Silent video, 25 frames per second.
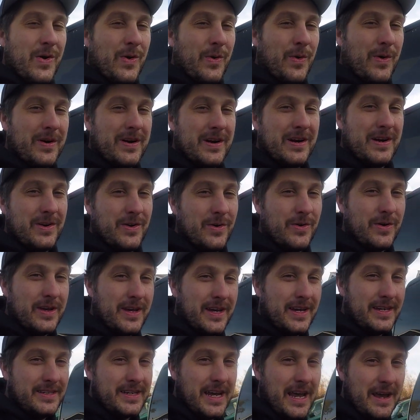We're gonna go
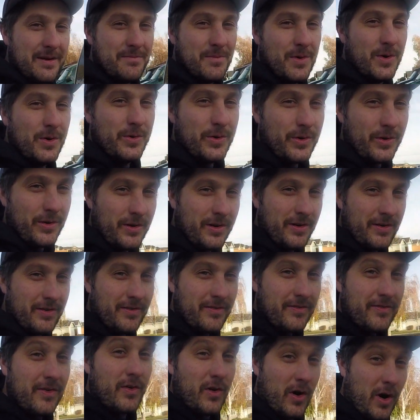get a motor
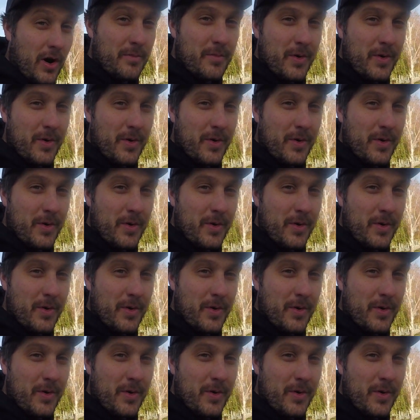for our